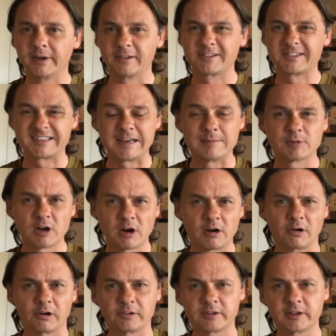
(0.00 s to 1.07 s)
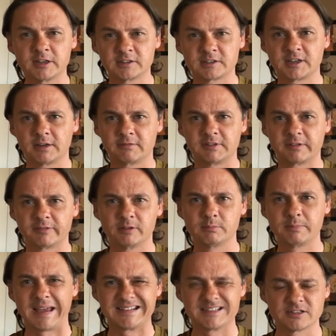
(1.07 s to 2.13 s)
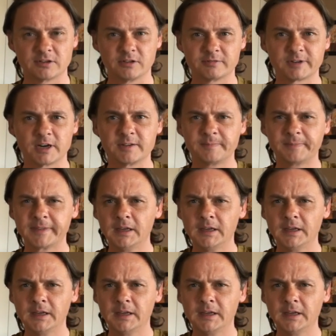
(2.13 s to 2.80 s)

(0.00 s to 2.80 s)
Now, they're the same cars, they just have different badges on the front.